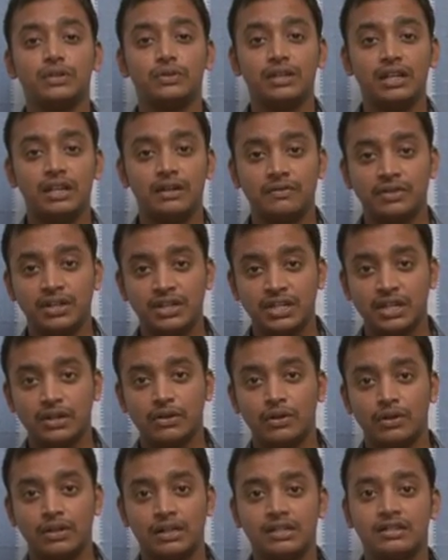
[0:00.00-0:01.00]
to equity
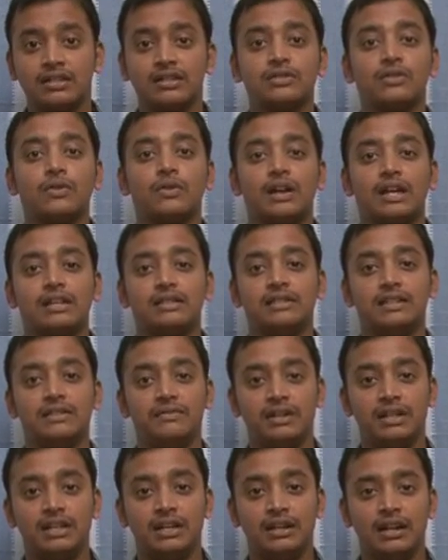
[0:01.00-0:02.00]
shareholders is known as
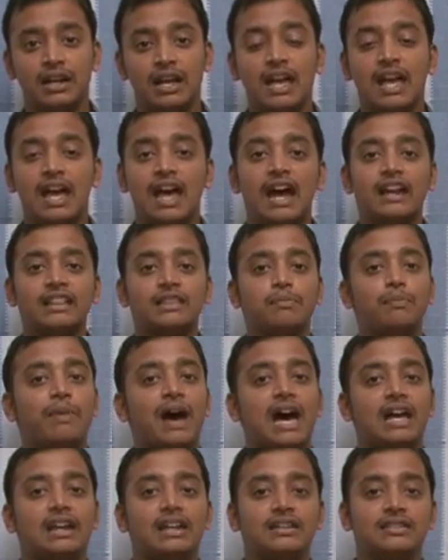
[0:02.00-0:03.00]
dividend, and the
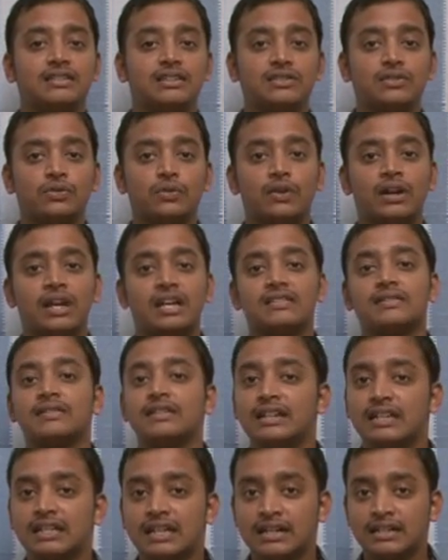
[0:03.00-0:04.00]
balance is known as
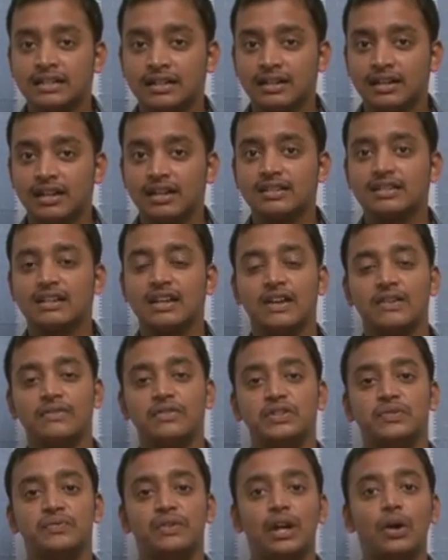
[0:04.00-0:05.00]
retained earnings,
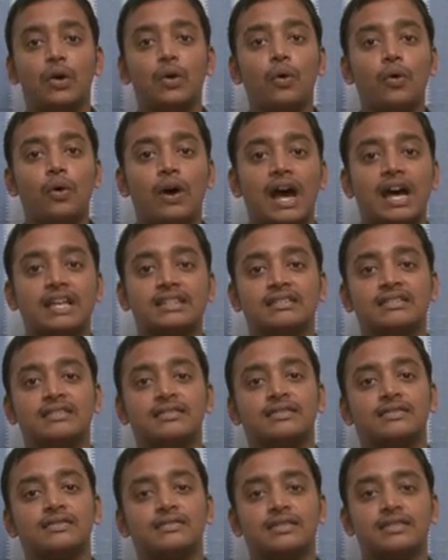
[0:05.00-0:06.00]
which will go as
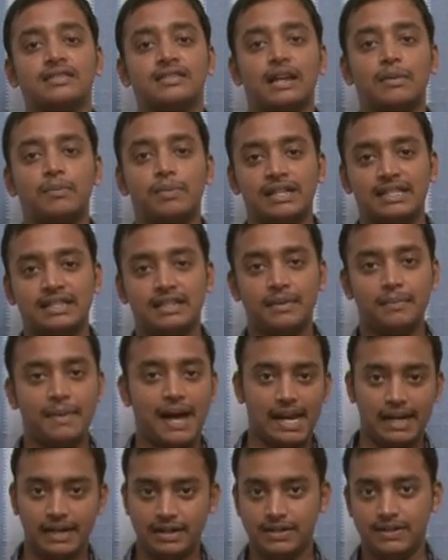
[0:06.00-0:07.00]
reserves and surplus in the
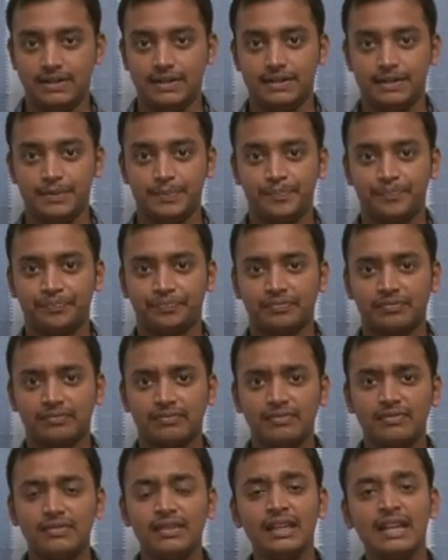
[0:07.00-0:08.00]
balance sheet.
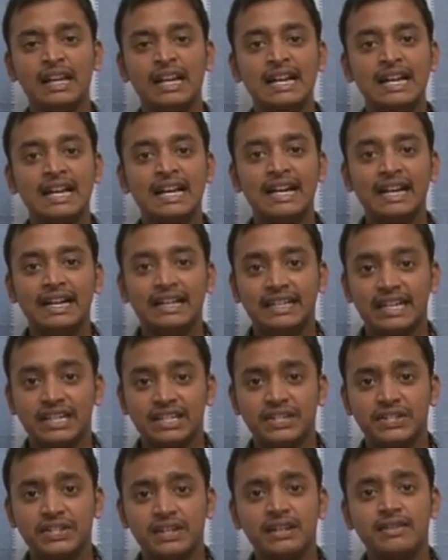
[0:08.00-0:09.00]

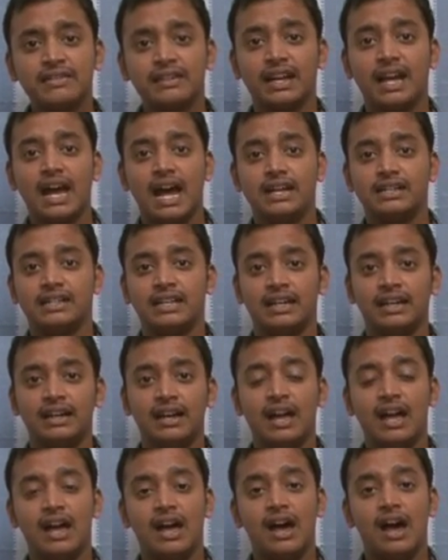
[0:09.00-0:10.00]
Decision
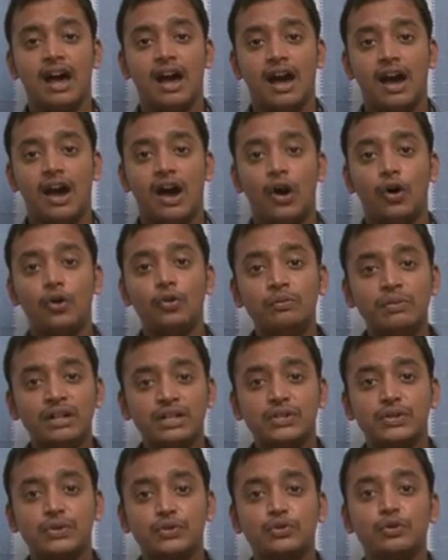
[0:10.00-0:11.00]
regarding how
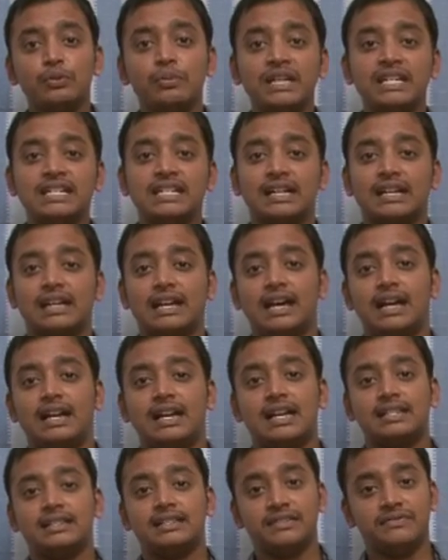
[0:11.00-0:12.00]
much to be declared
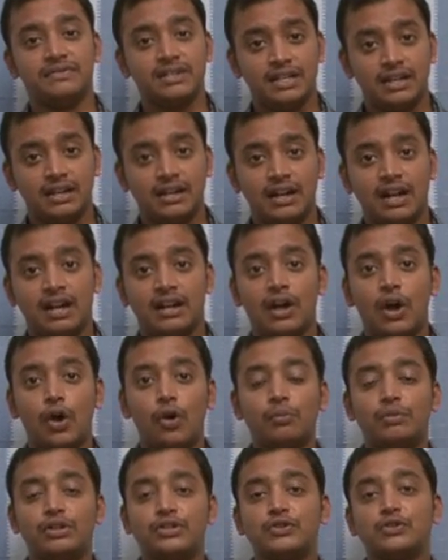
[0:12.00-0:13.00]
as dividend and
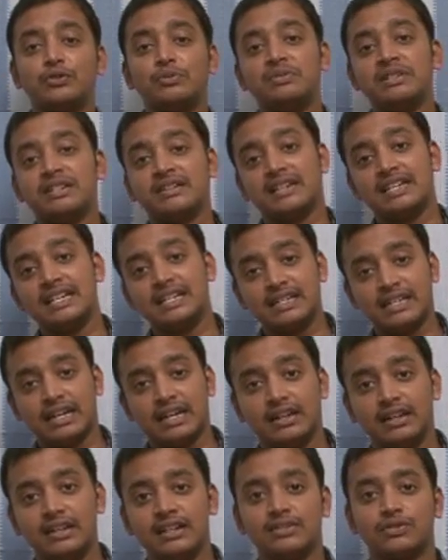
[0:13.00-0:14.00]
how much to be
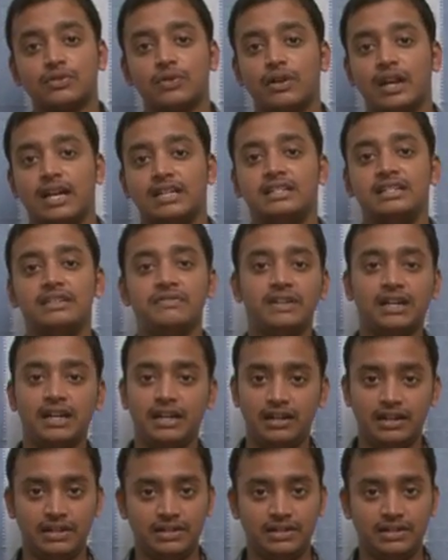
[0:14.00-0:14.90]
retained is known as dividend